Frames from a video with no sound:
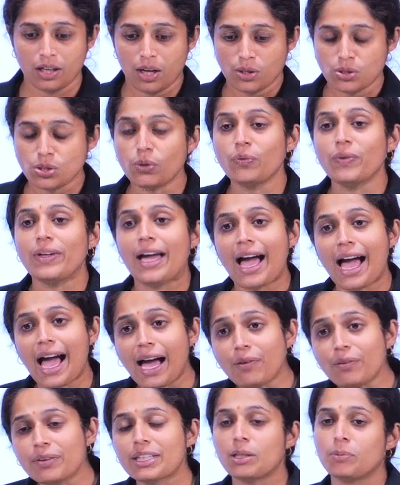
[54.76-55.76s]
So, we
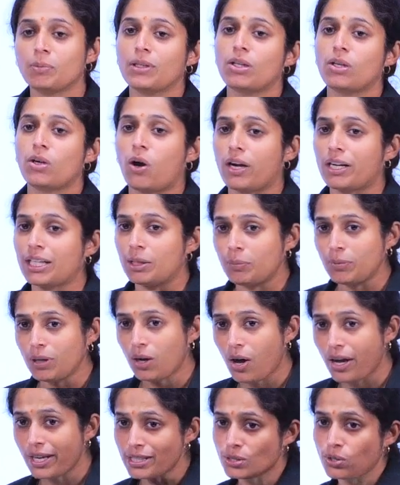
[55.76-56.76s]
have criminal law. Criminal
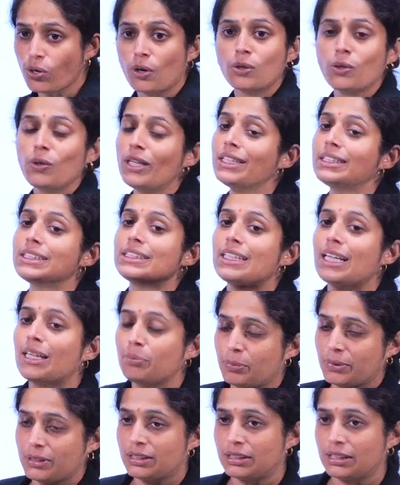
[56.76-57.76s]
law is not only
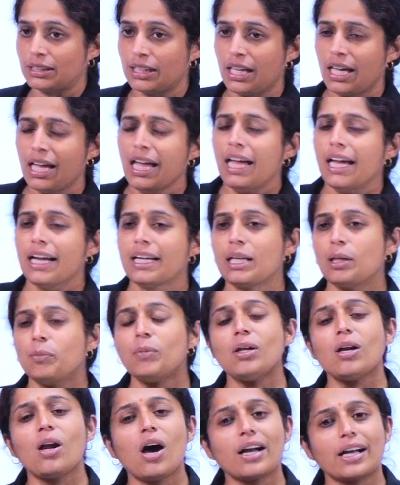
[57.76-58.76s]
CRPC.
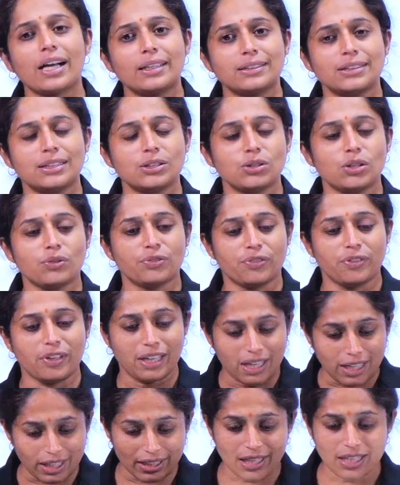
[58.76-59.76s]
Criminal law consists of
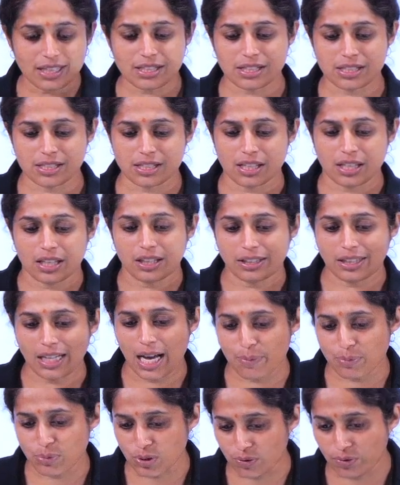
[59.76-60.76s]
various
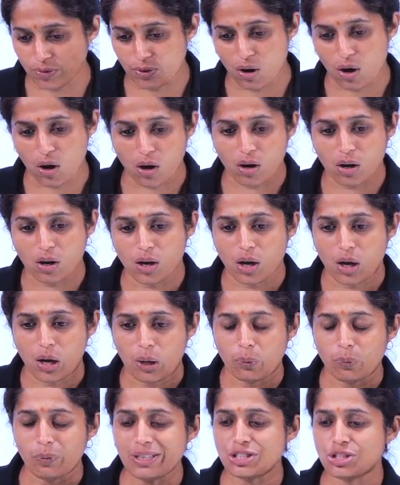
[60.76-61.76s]
types of law
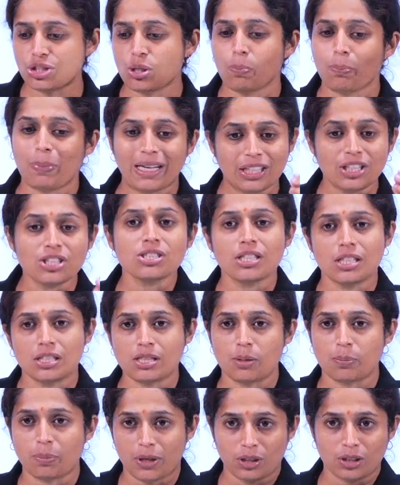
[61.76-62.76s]
which punishes
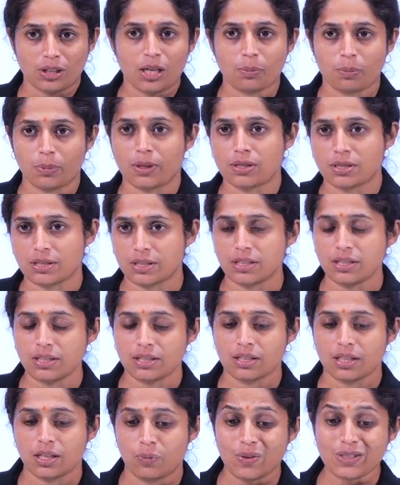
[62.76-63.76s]
a particular person,
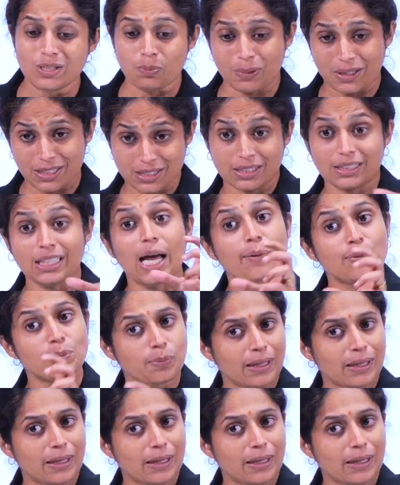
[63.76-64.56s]
which prescribes